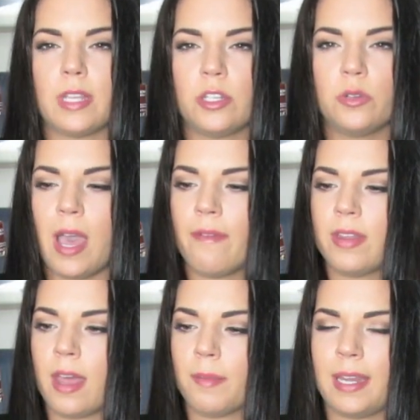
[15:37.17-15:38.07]
I do have
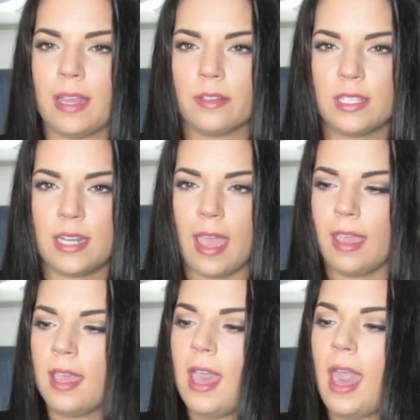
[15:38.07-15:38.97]
it on my nails
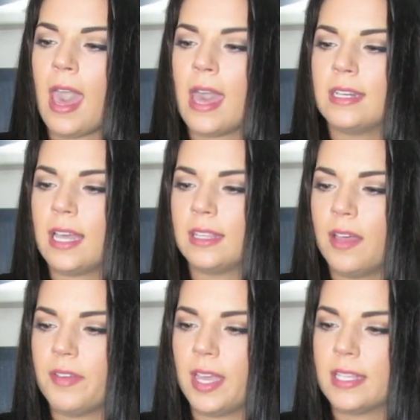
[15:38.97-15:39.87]
today, and I love it.